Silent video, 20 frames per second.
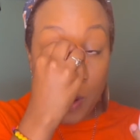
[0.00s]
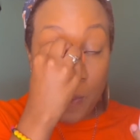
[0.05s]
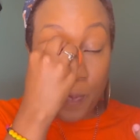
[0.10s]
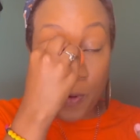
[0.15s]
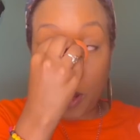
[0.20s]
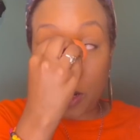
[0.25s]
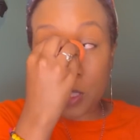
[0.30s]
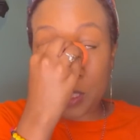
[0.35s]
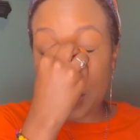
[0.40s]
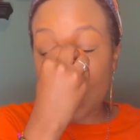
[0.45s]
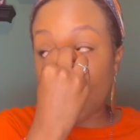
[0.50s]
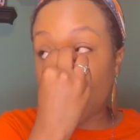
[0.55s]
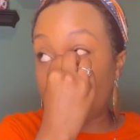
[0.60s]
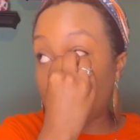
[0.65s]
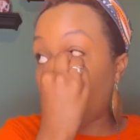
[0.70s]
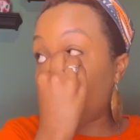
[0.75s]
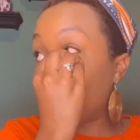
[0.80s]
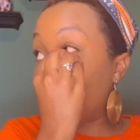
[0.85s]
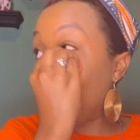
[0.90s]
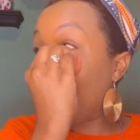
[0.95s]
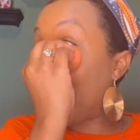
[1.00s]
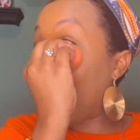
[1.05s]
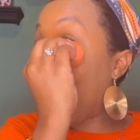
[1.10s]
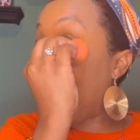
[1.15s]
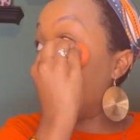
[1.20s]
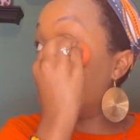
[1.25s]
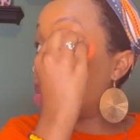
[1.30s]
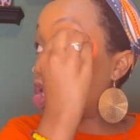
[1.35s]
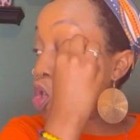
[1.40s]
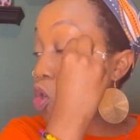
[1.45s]
person starts to
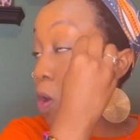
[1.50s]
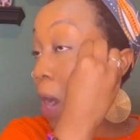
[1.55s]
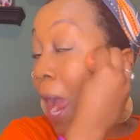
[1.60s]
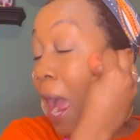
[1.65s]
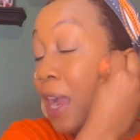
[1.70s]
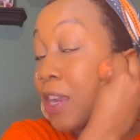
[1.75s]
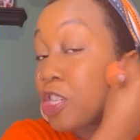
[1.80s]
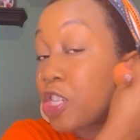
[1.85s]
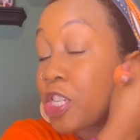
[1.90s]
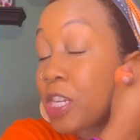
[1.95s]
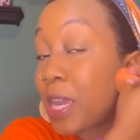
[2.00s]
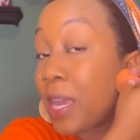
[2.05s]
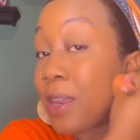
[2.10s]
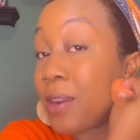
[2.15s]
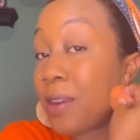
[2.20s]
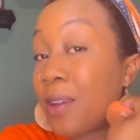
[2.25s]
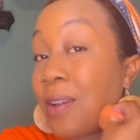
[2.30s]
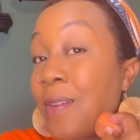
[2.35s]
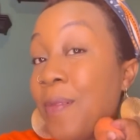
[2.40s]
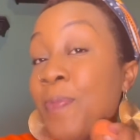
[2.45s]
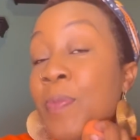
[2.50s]
gain traction,